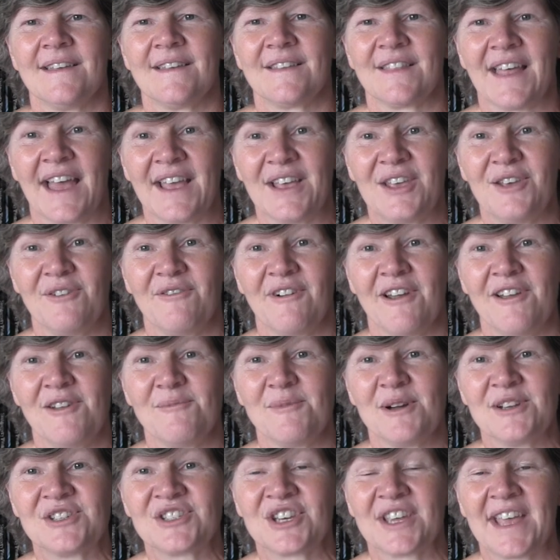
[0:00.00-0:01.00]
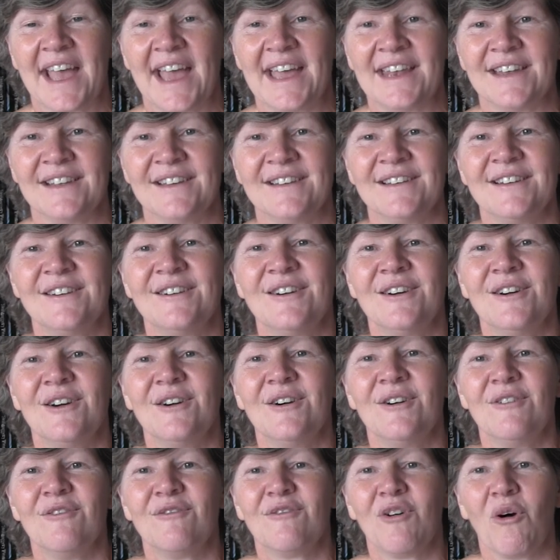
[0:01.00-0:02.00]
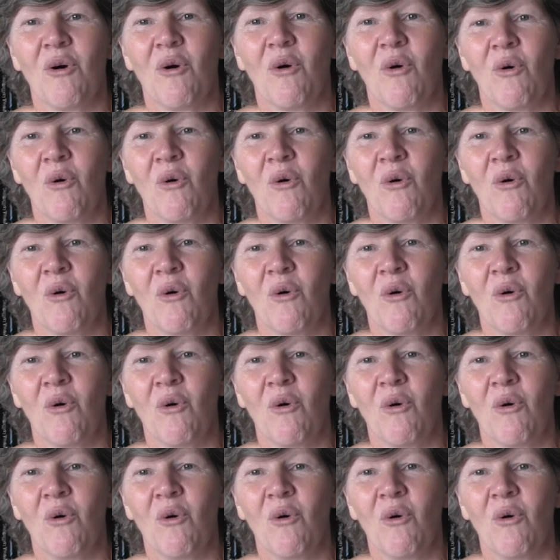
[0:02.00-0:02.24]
Thank you very much again for